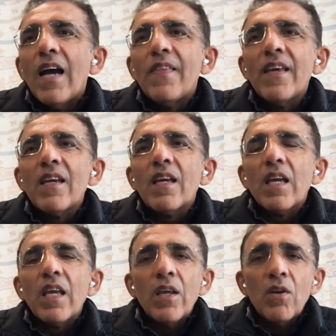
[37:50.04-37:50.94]
I think,
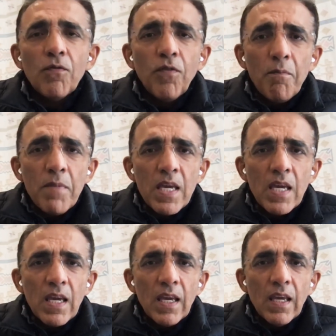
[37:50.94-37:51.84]
for
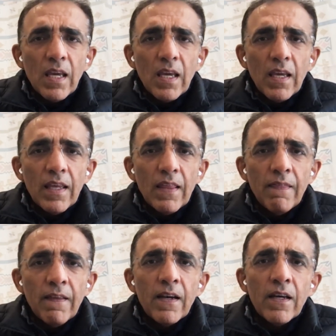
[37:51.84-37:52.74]
me,
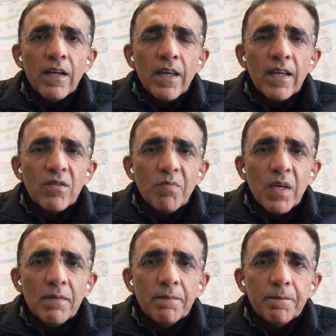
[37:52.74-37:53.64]
the learning has
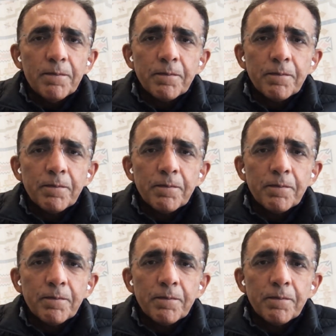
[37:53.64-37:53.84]
been,